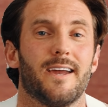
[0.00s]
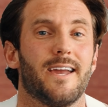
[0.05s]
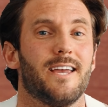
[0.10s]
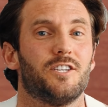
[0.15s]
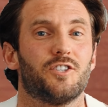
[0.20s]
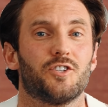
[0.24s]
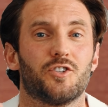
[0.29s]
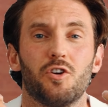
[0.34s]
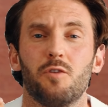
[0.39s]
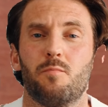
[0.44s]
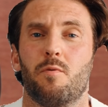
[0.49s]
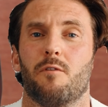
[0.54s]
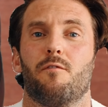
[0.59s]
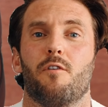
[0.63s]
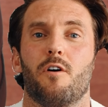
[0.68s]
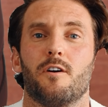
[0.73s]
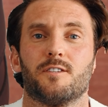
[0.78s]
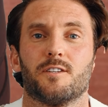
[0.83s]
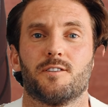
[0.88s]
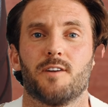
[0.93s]
is super
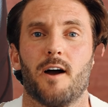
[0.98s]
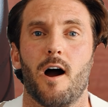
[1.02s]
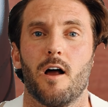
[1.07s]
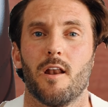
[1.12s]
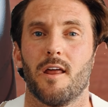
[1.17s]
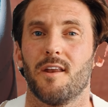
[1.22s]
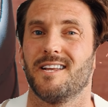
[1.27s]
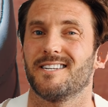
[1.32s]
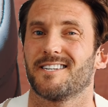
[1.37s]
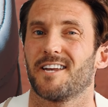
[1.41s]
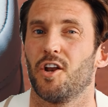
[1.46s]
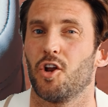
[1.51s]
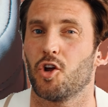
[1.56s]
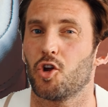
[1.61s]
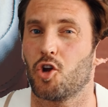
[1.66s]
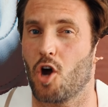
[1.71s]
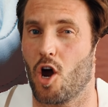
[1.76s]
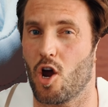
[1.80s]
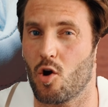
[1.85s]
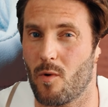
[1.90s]
versatile and it's going
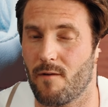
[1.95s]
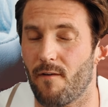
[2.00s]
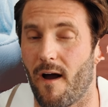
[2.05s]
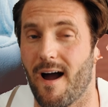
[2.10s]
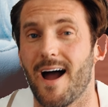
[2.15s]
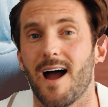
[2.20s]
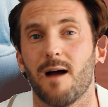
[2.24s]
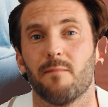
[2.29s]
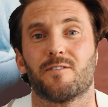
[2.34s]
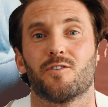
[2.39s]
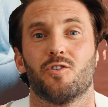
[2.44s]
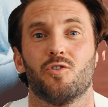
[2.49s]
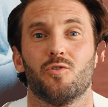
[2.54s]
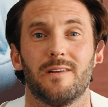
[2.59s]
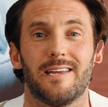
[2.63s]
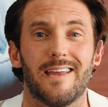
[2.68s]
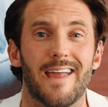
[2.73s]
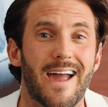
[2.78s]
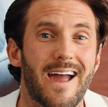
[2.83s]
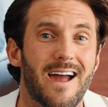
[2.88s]
to go with
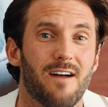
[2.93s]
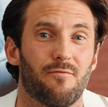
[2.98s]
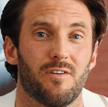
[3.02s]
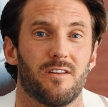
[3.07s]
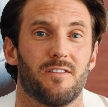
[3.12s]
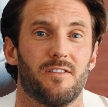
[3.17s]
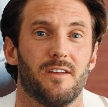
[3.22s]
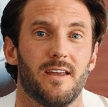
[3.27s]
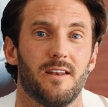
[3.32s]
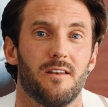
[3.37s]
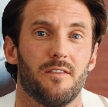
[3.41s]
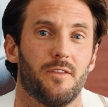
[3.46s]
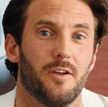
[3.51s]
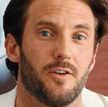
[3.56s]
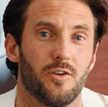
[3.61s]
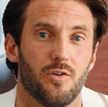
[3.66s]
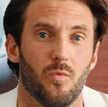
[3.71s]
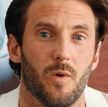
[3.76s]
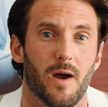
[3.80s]
absolutely everything that you